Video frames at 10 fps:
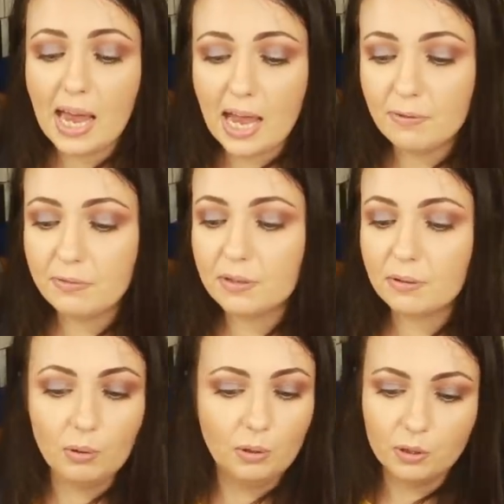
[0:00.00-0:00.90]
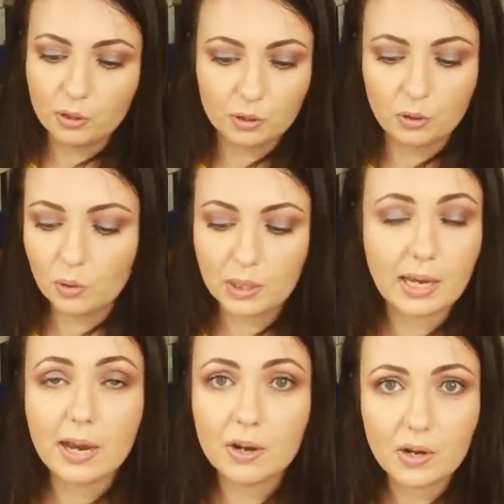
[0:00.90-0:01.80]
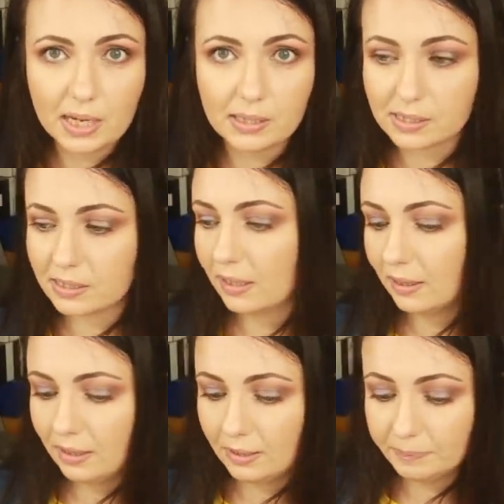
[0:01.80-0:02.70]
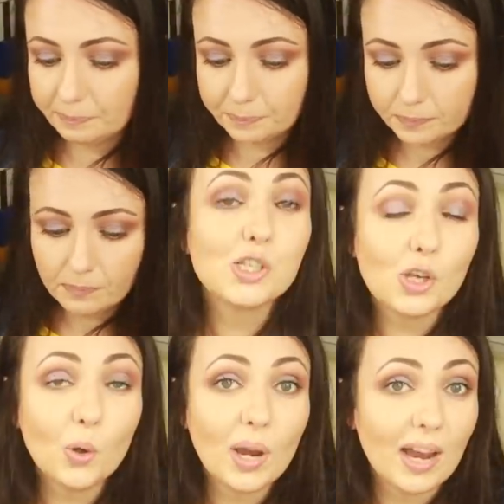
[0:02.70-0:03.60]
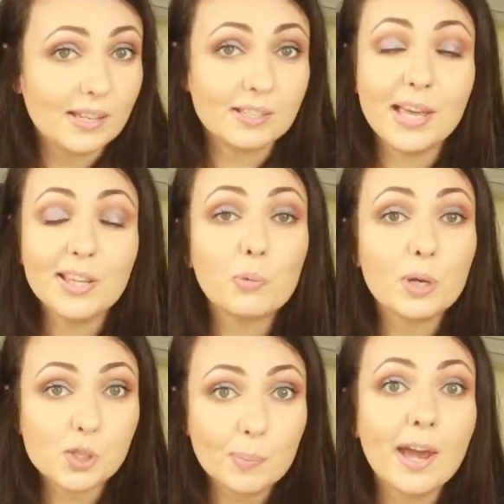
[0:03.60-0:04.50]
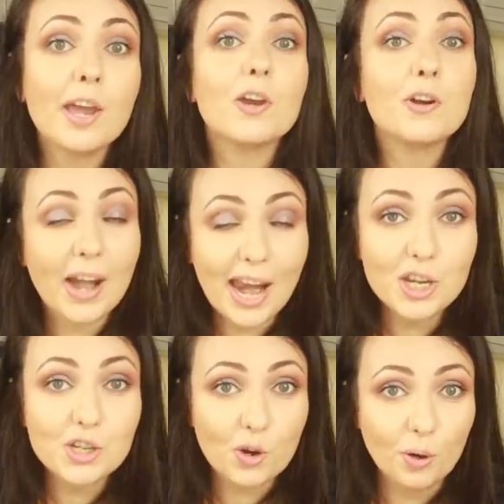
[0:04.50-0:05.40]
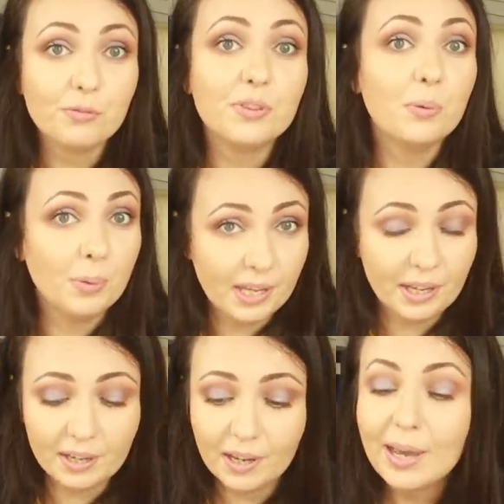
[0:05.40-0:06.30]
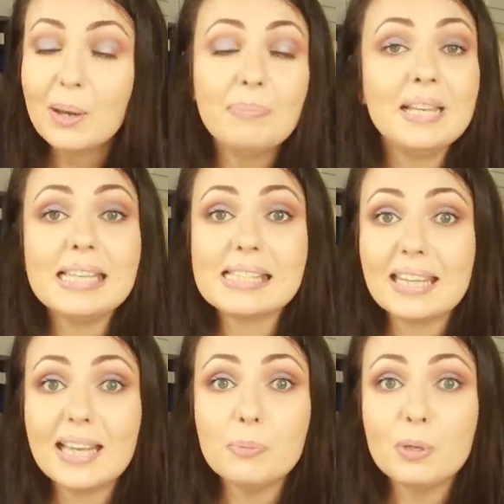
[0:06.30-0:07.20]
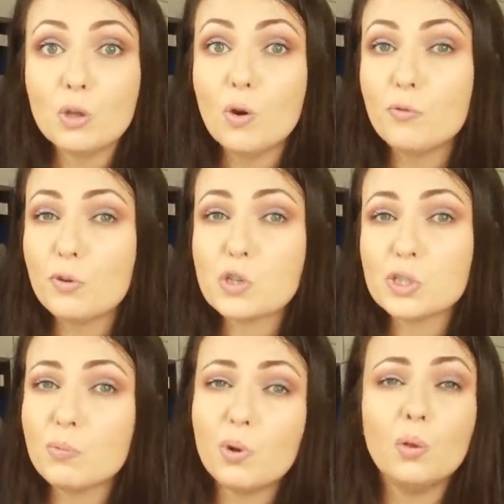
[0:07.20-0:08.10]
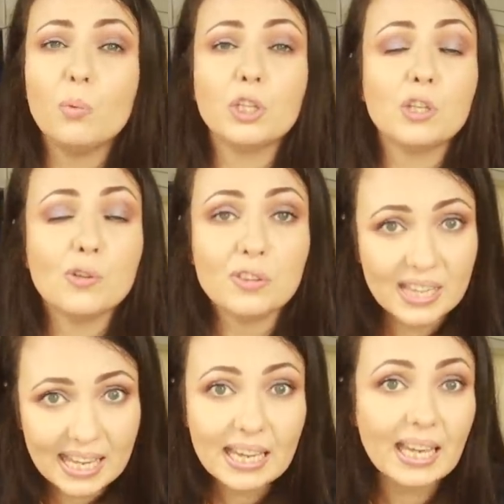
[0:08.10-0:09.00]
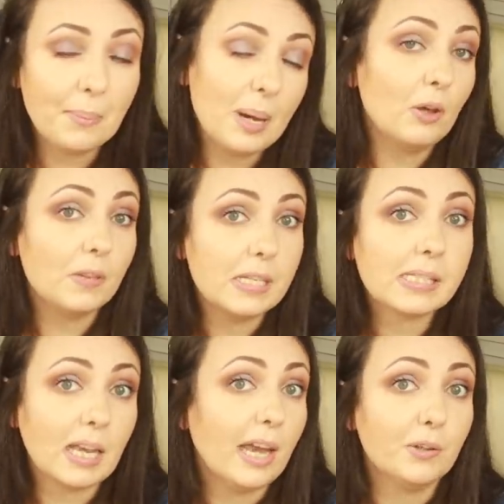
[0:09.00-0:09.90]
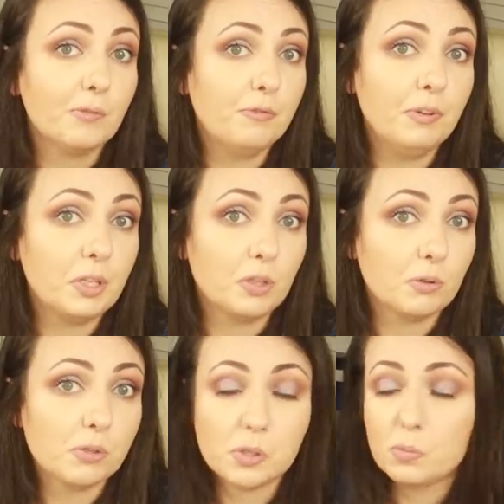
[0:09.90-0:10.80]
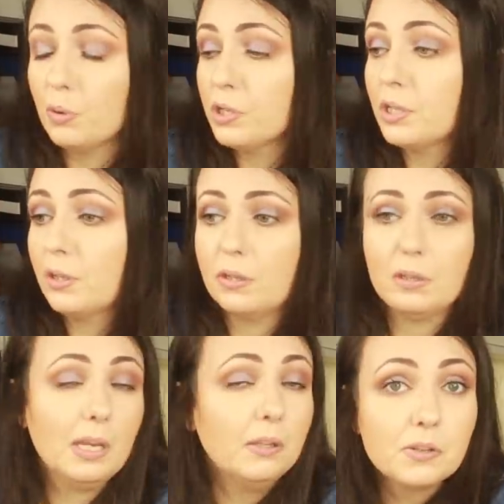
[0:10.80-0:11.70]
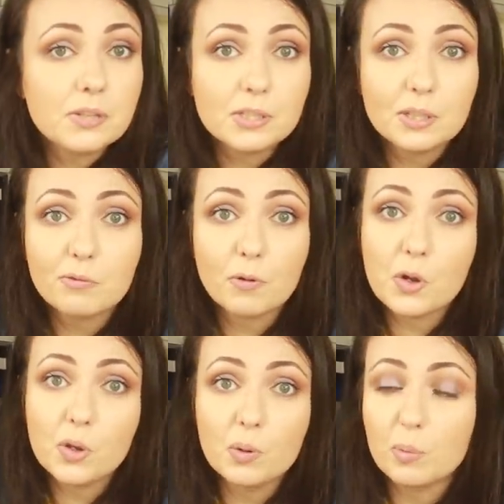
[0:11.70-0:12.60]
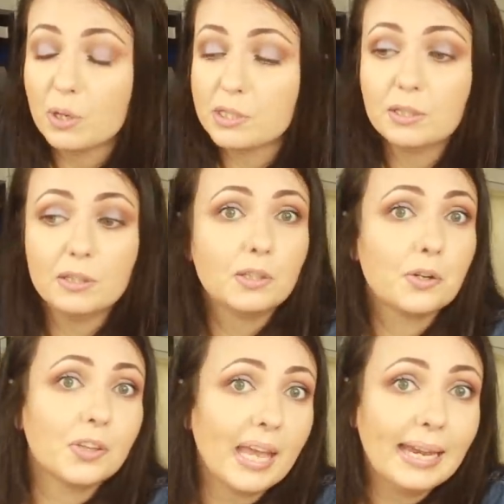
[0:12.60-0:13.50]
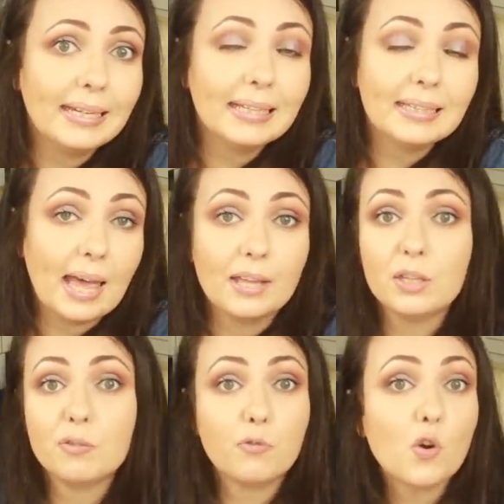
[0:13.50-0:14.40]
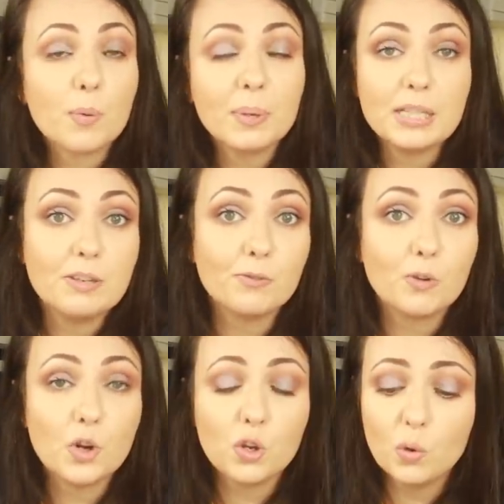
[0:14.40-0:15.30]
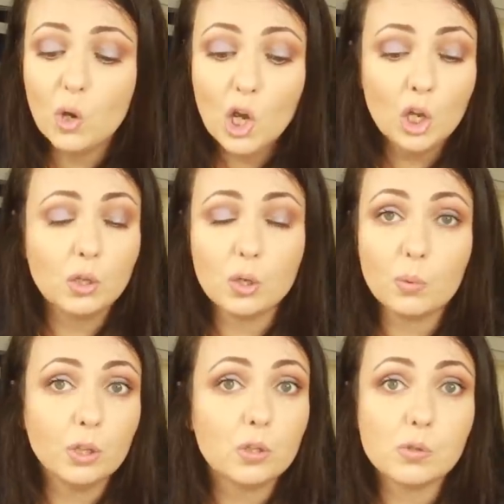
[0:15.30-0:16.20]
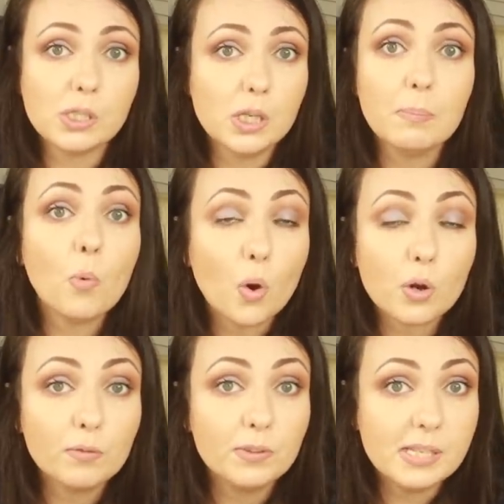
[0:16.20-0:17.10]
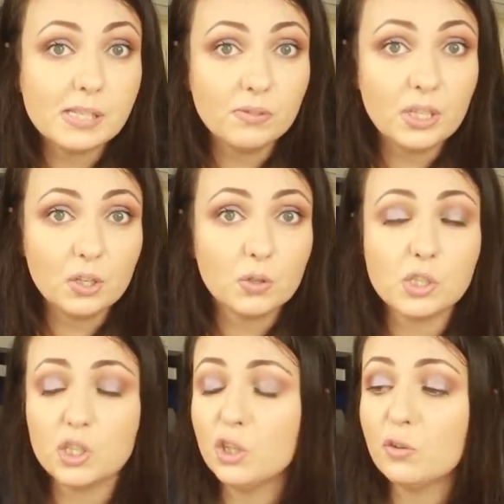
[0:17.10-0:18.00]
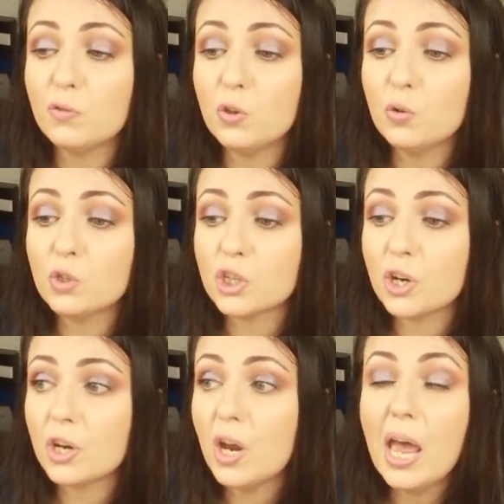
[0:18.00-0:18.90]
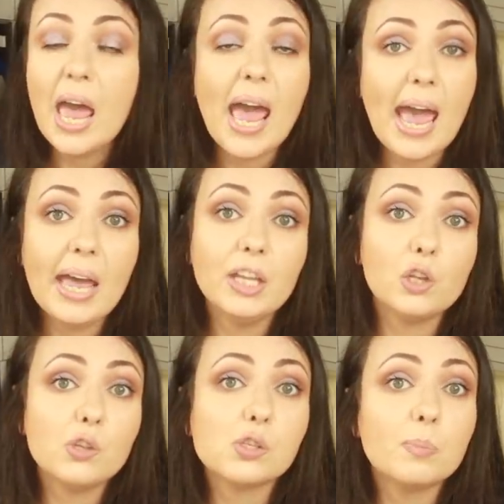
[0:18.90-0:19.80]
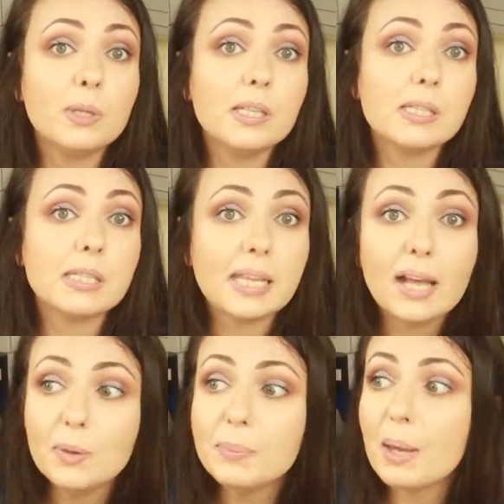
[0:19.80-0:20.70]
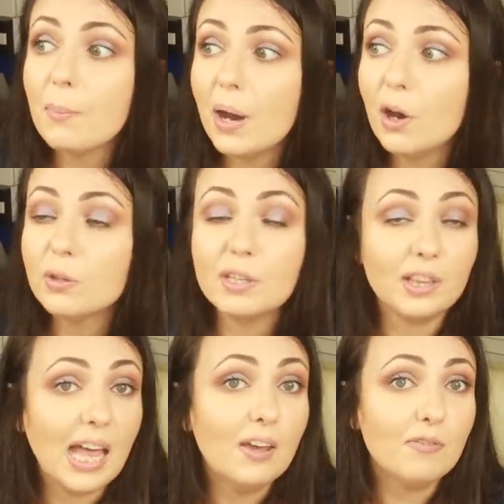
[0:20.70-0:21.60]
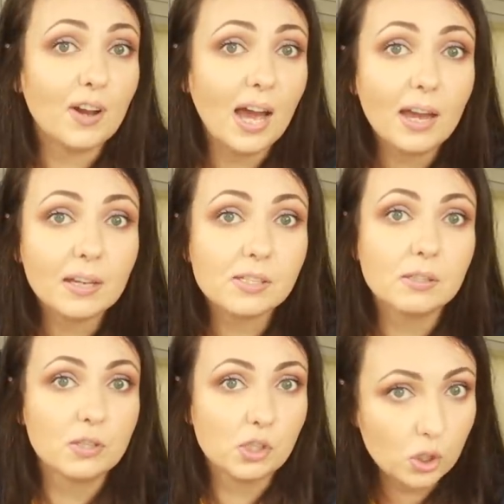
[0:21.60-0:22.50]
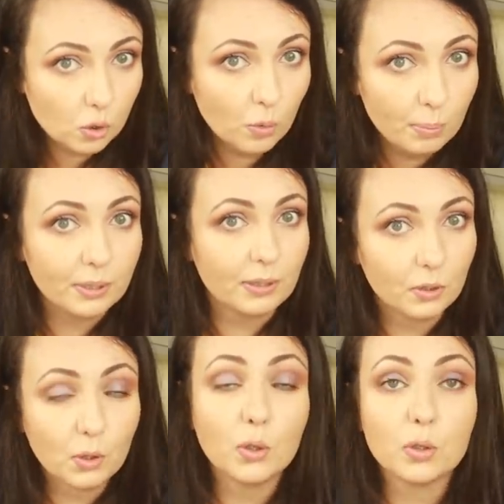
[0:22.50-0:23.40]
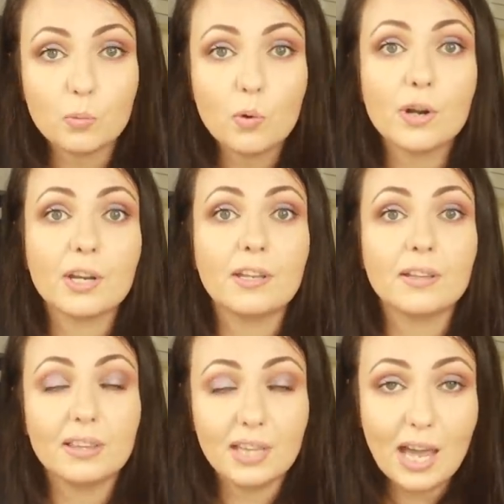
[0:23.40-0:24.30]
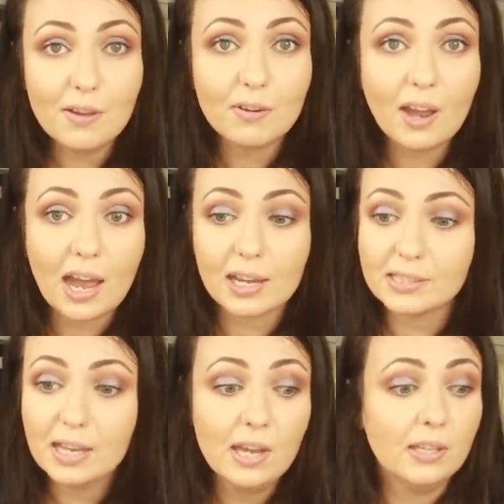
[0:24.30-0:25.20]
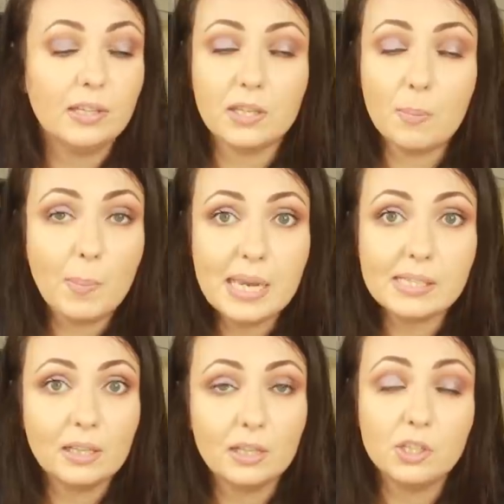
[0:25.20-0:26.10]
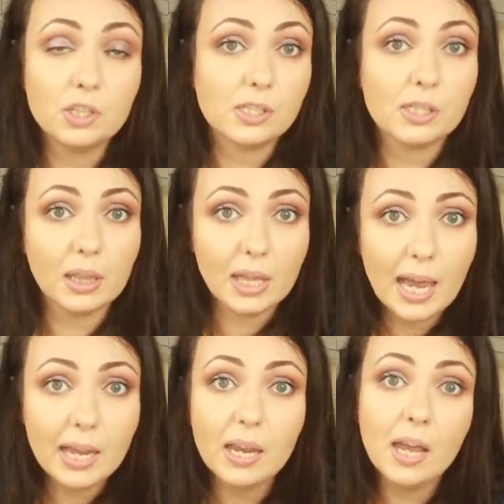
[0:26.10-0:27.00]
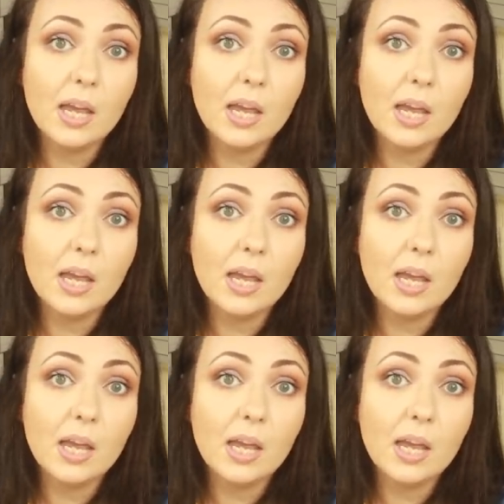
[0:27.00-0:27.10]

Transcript: every all your doll hair instantly. So guys, that was my rage of the week. Please let me know first of all what you think about these kind of videos. Was it interesting for you? Was it entertaining and informative for you? Do you want to see more of these videos in the future? And also please tell me about the life hacks, the stupid not working life hacks that are basically just a lie